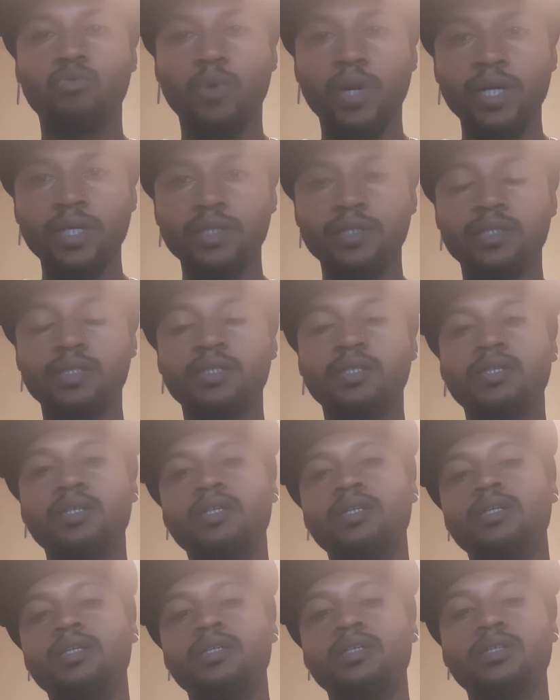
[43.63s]
rate.
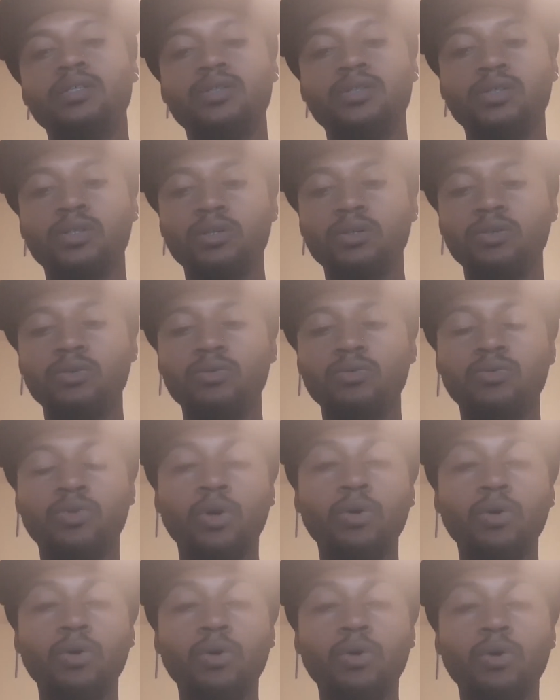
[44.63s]
So
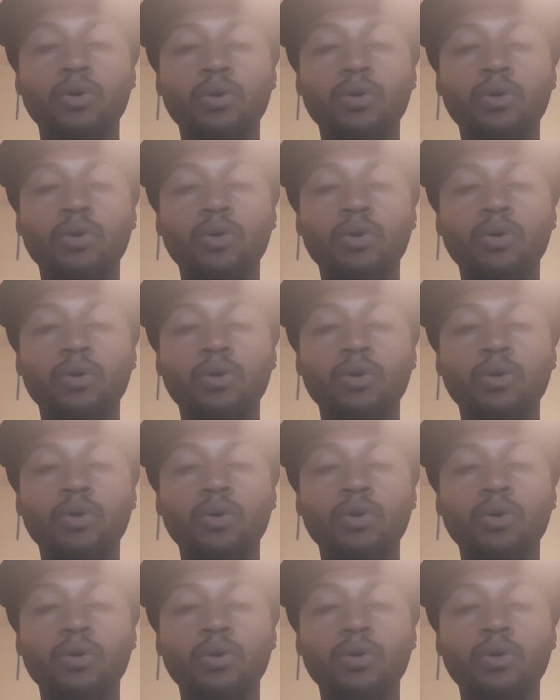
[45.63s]
those are the